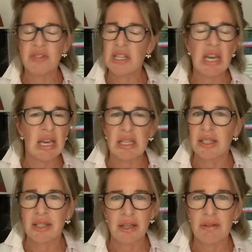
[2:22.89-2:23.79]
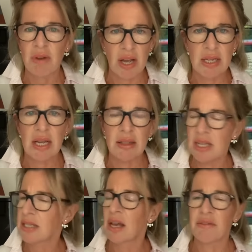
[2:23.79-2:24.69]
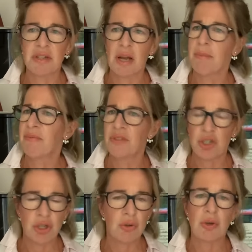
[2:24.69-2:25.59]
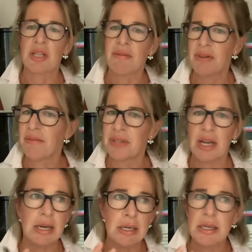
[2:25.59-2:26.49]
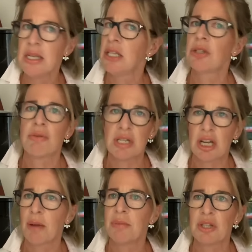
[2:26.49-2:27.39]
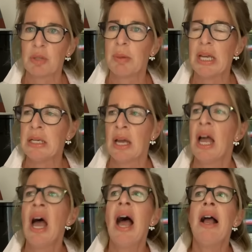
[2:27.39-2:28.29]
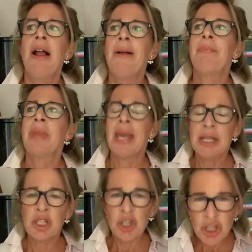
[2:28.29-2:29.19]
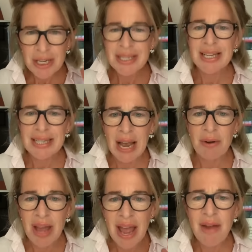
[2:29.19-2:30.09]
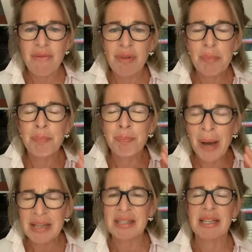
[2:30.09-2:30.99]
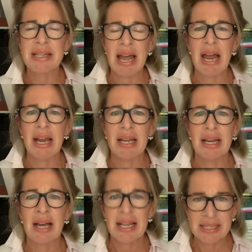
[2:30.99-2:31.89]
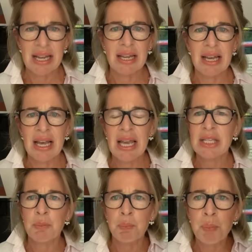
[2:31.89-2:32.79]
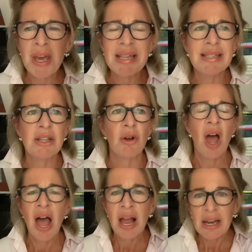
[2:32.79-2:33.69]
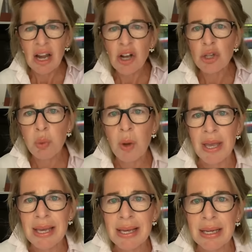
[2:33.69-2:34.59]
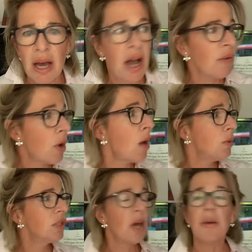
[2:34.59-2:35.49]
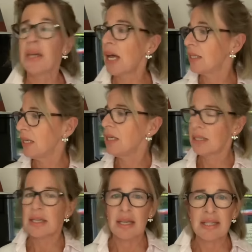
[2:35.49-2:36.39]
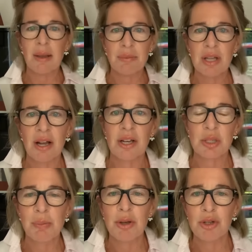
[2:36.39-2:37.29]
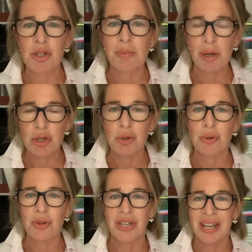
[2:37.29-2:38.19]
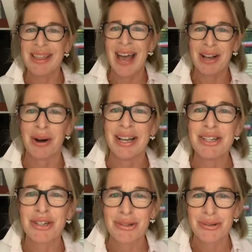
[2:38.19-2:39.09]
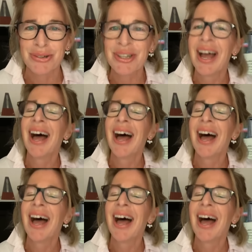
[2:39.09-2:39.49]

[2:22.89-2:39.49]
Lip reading: years, right, in this lifetime for sure, because I've lived at least three times the speed. It's shit it down every bastard day, hasn't it? It's pissed off. Last week, I would go and get it, except I'll expose you to my shorts, and they're quite short.